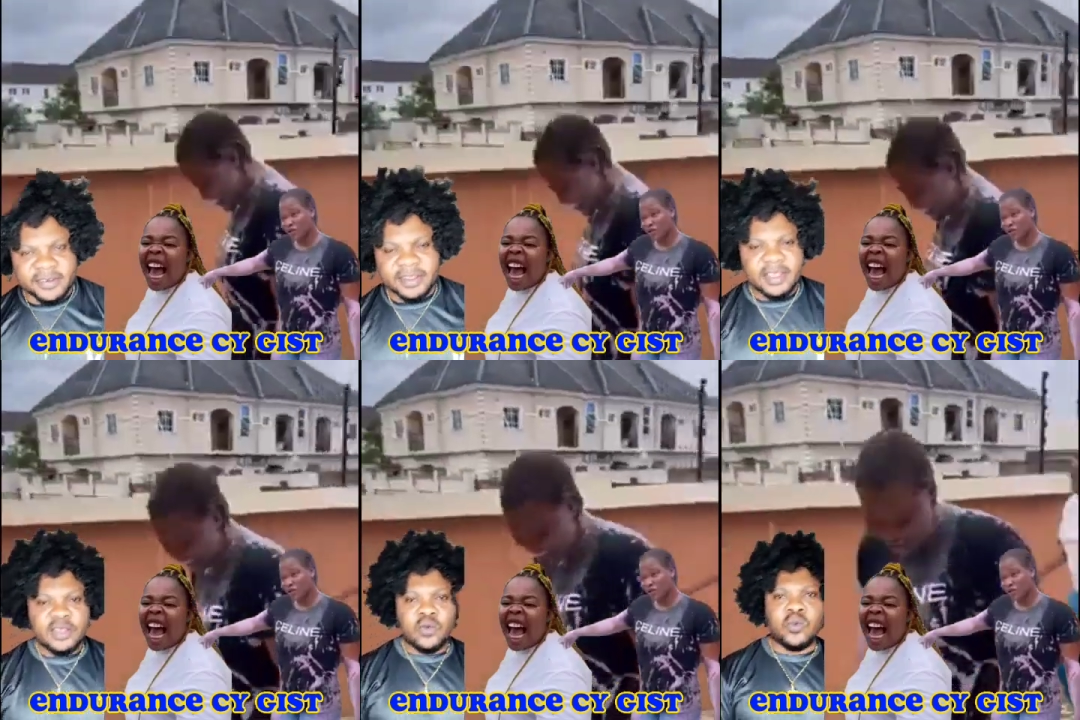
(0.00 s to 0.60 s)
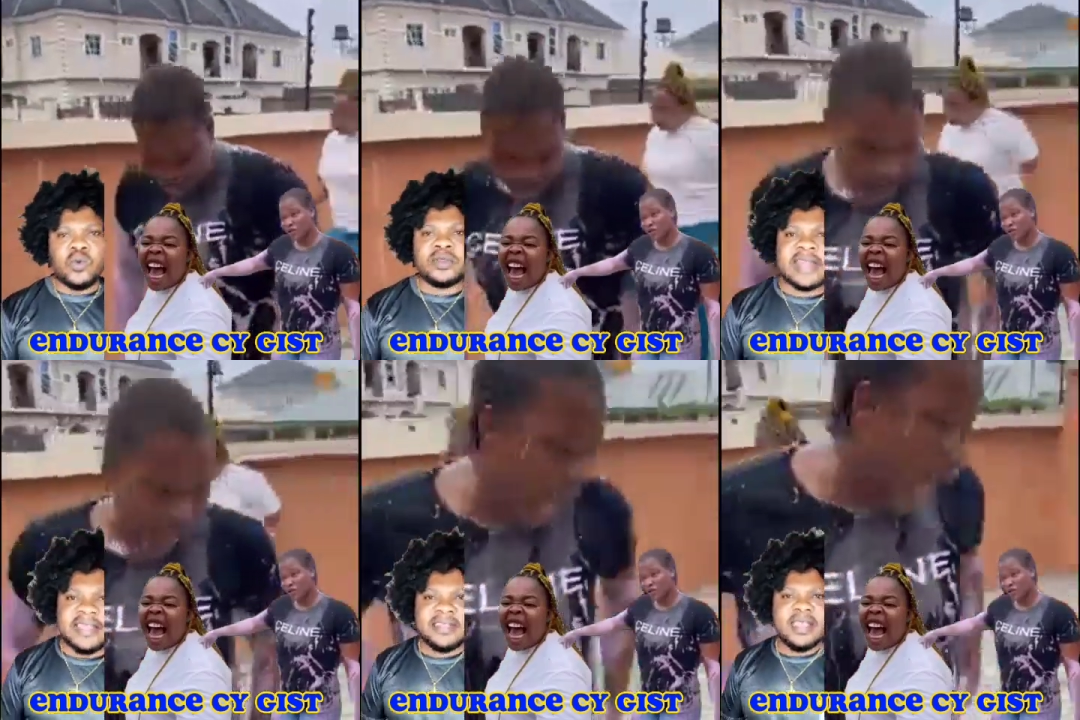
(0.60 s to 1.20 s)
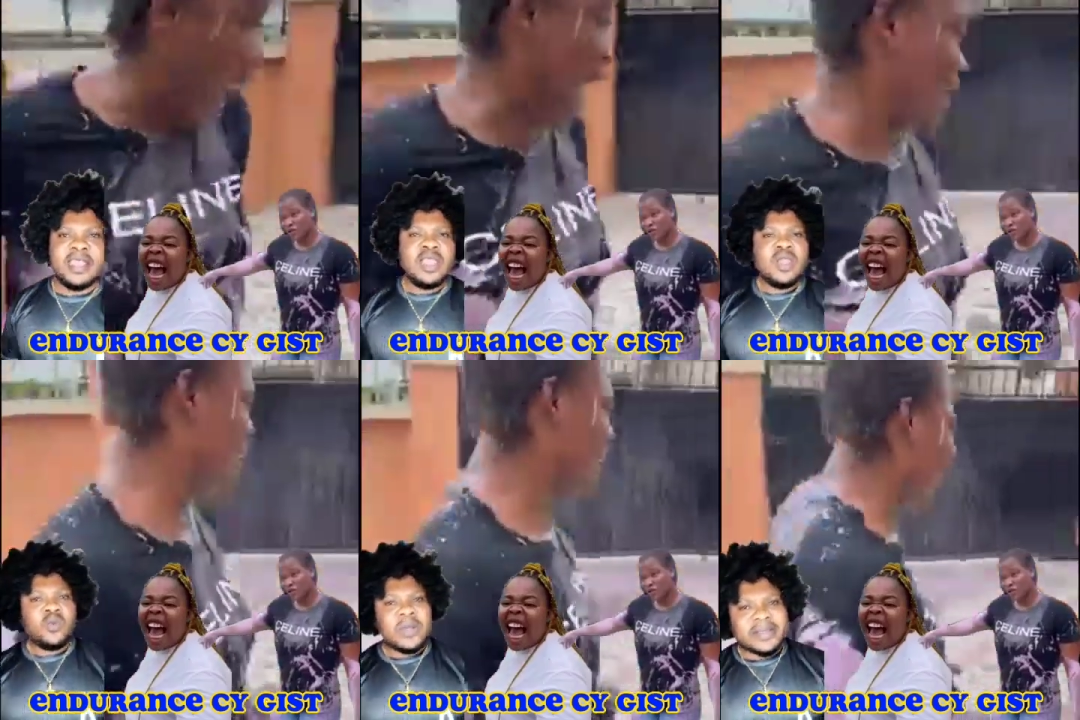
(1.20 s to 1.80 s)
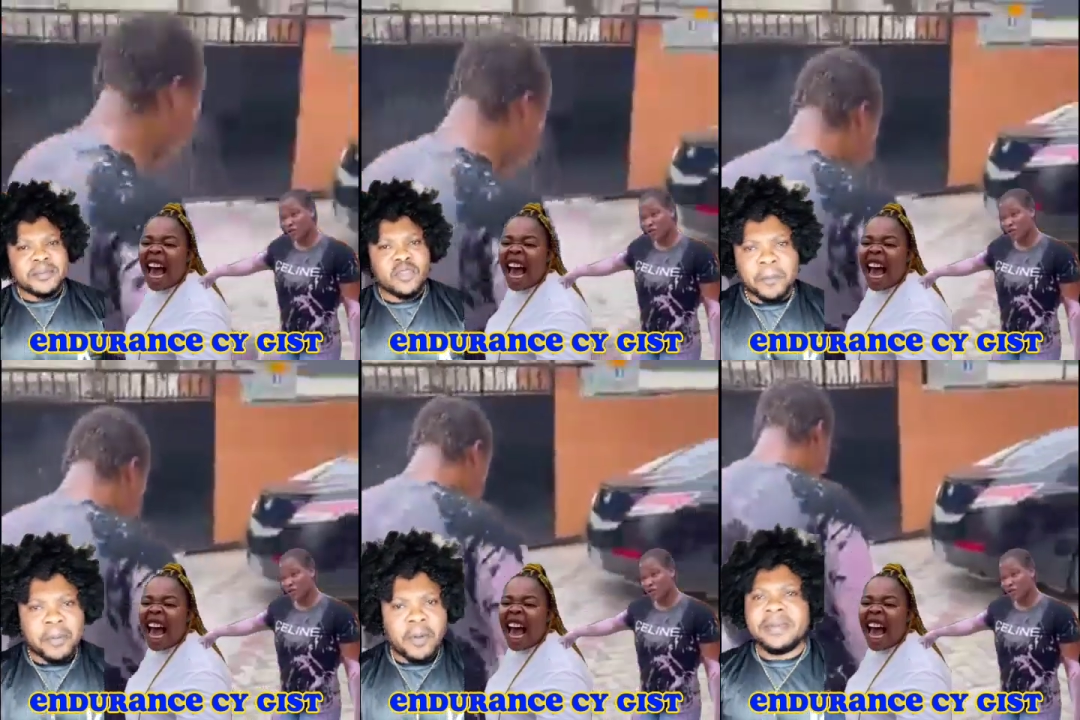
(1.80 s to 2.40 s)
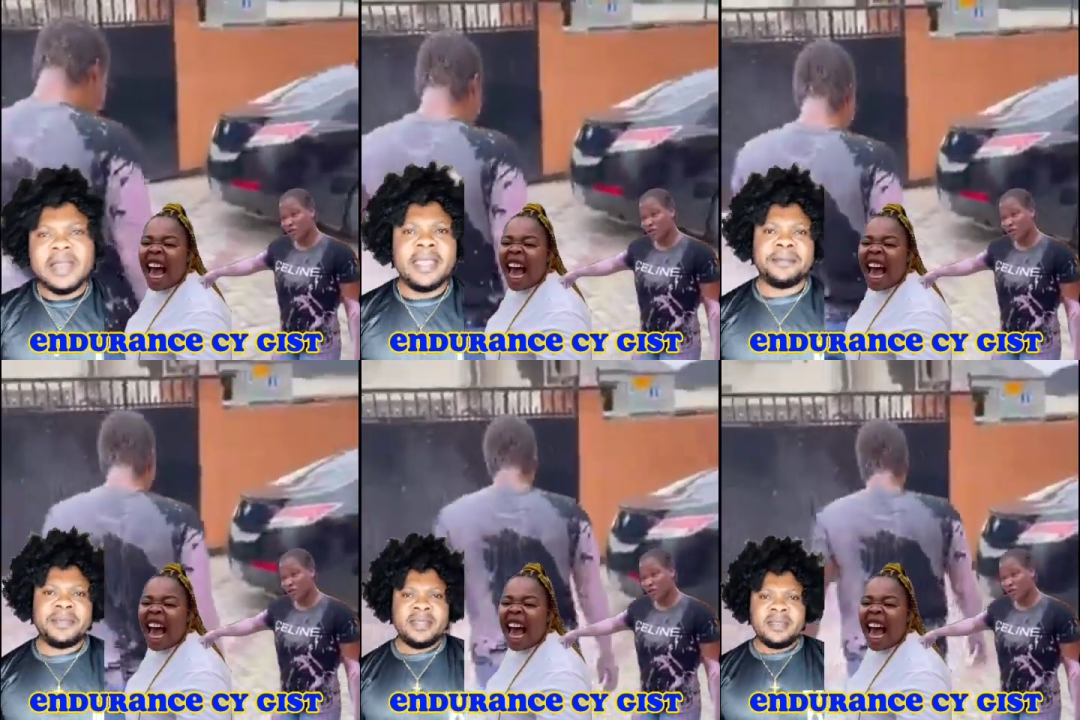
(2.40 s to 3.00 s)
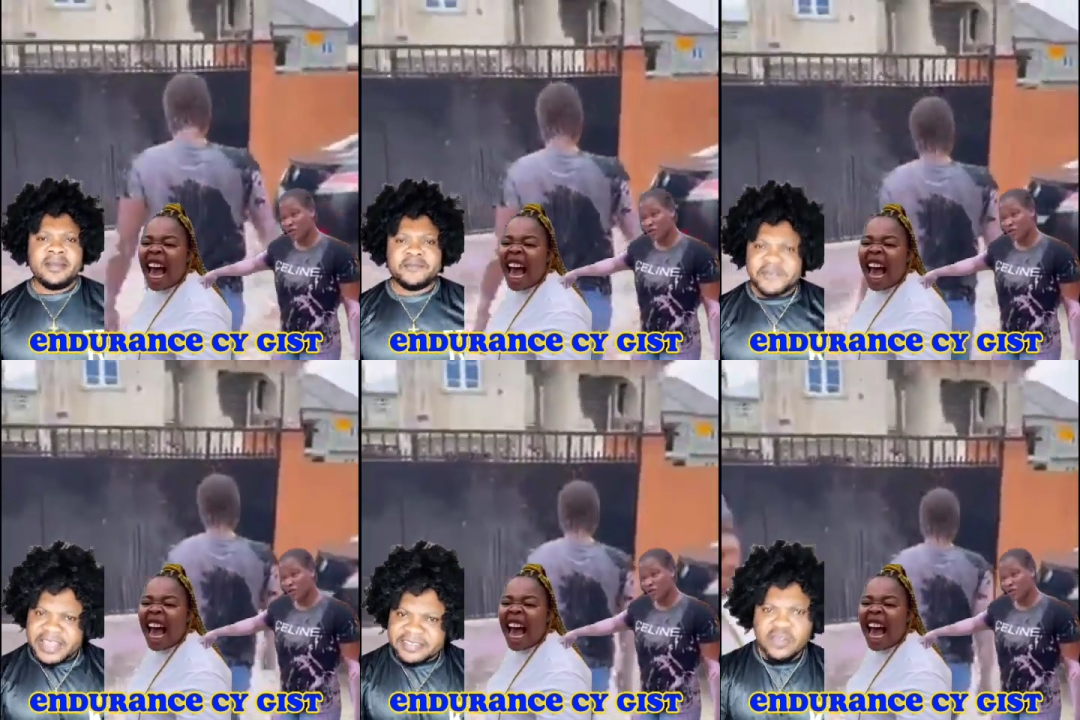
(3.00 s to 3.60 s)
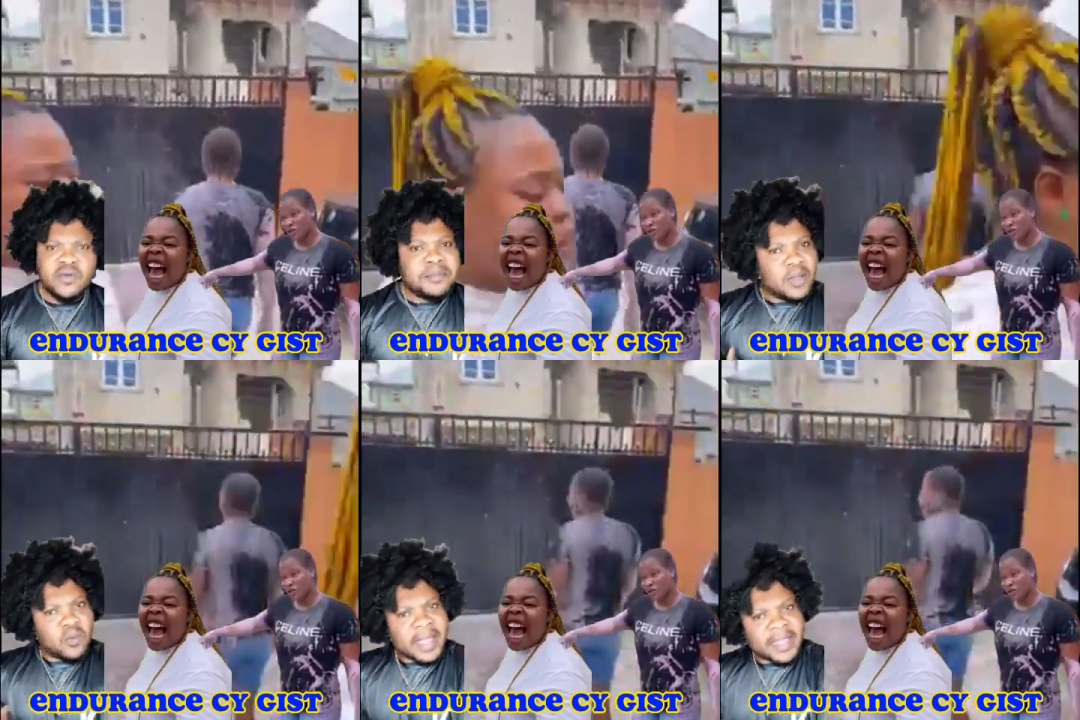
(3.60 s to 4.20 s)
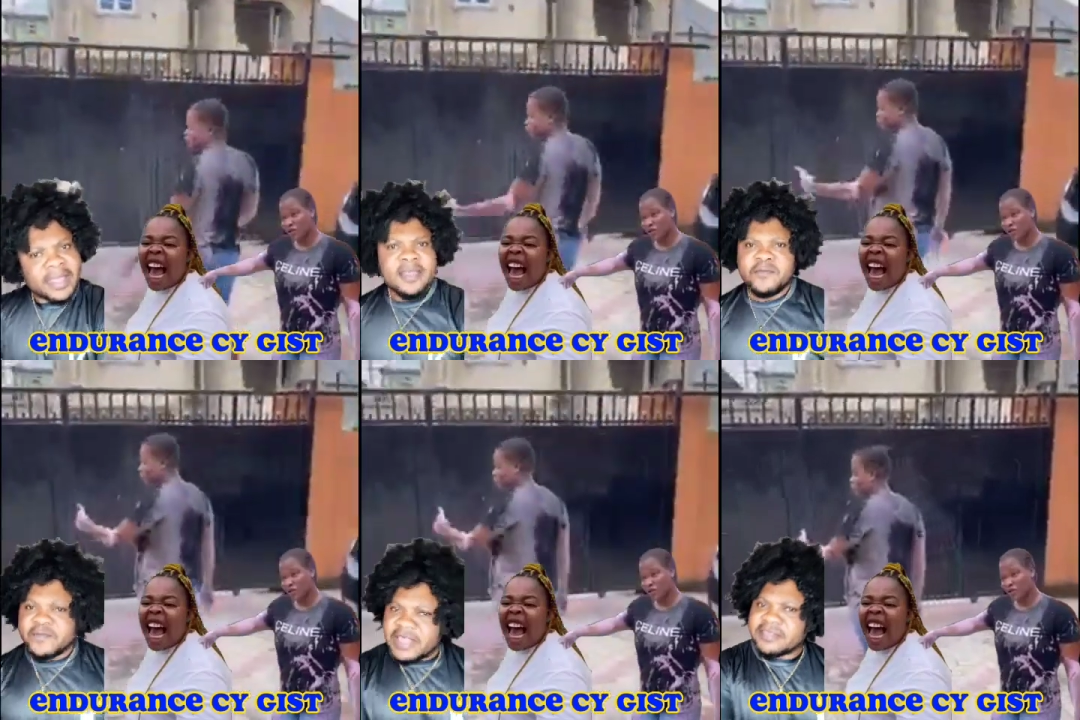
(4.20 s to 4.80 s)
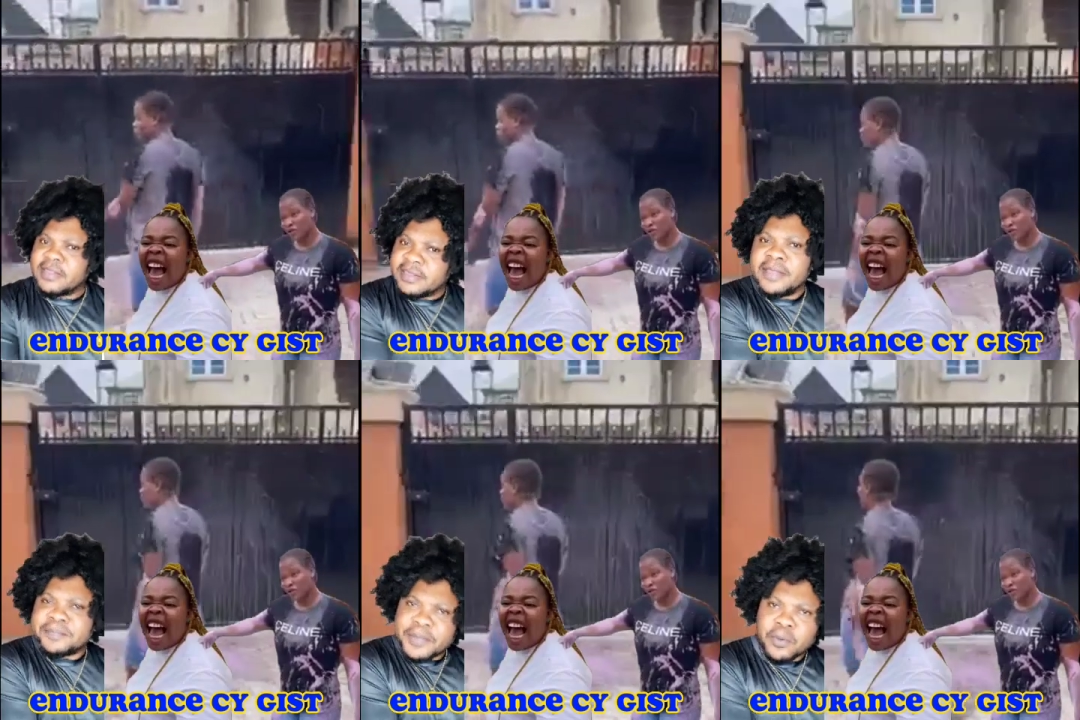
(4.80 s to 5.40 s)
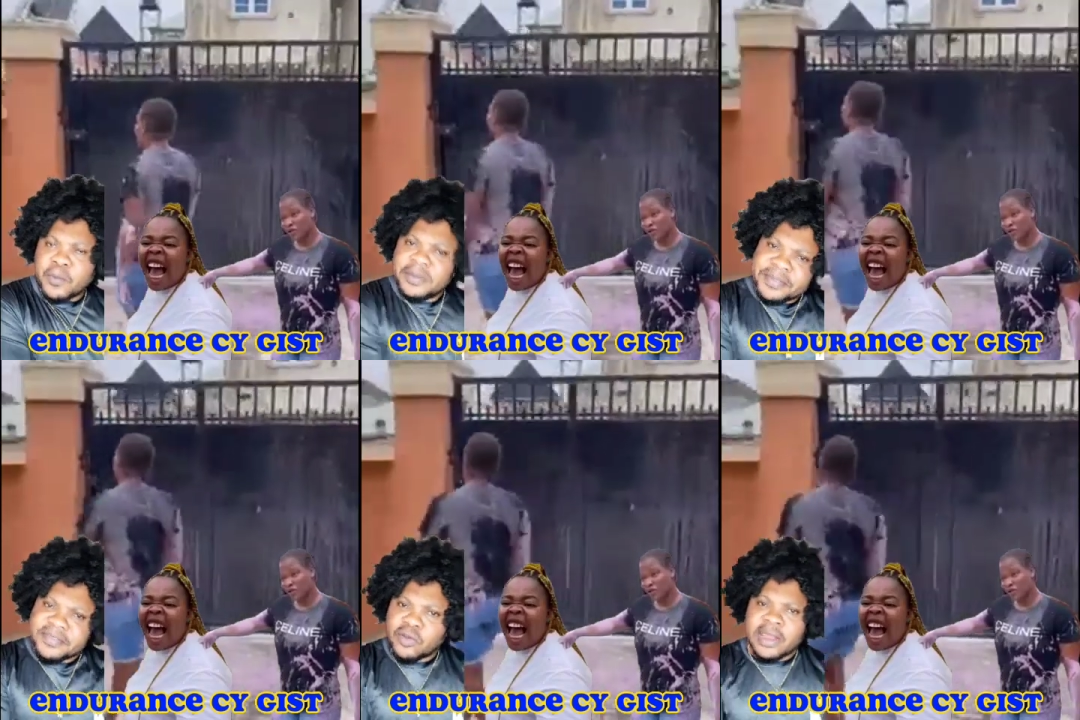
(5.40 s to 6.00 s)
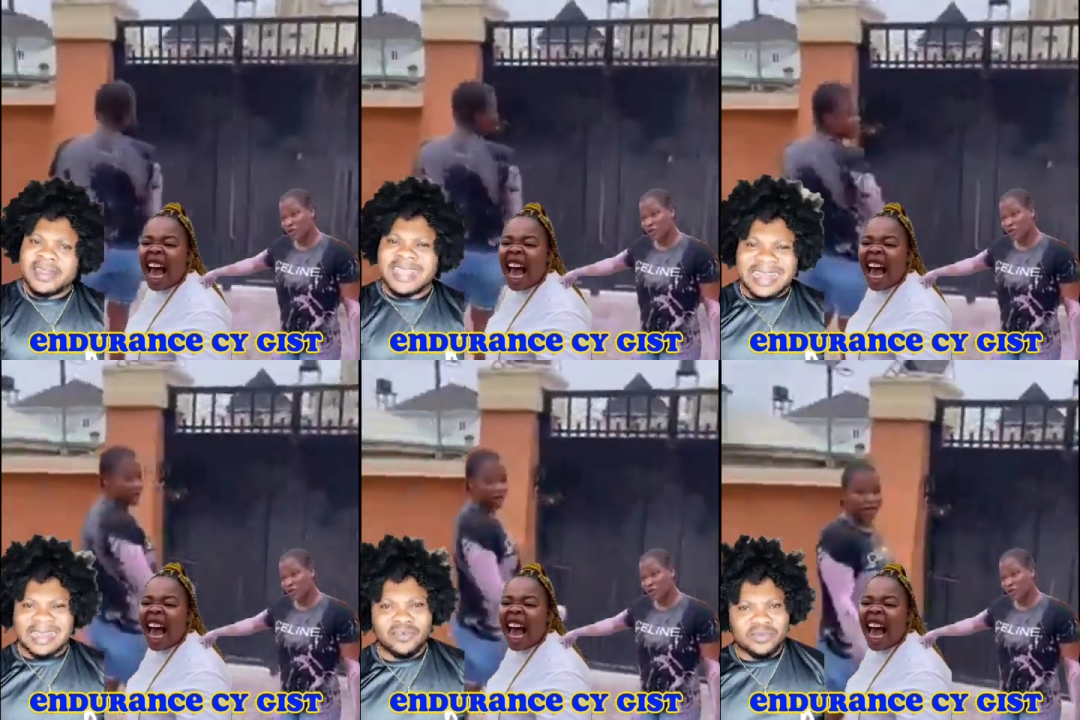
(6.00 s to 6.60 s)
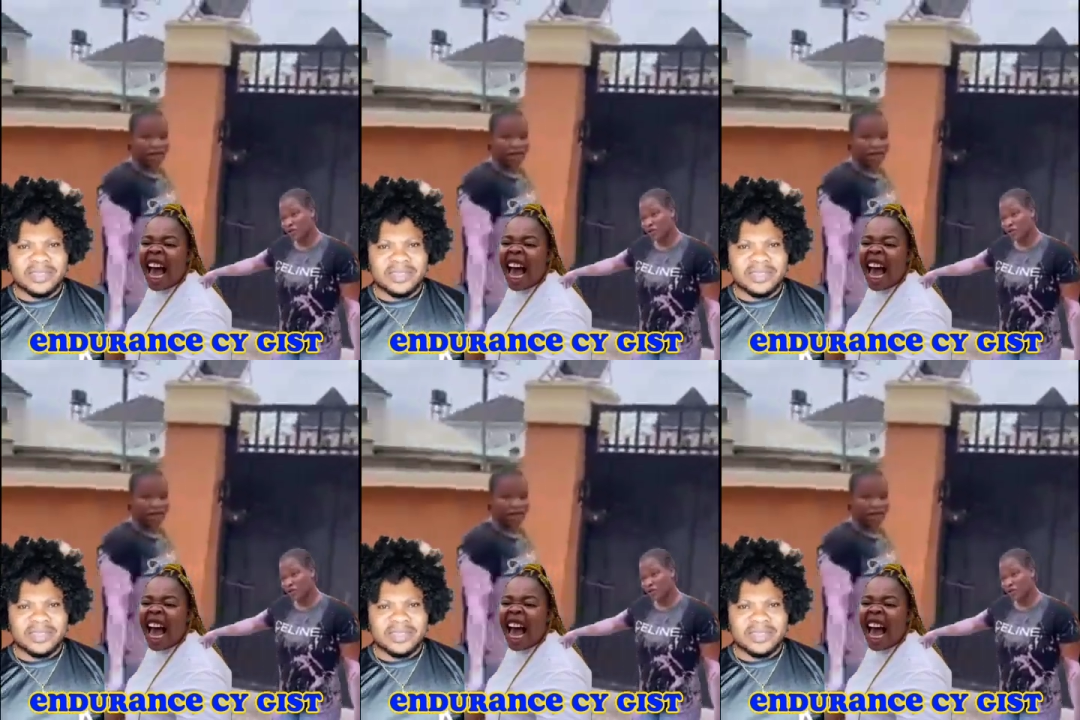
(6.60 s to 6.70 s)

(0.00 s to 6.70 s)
Speaker 1: So they call her father for Edo State say ah. Your daughter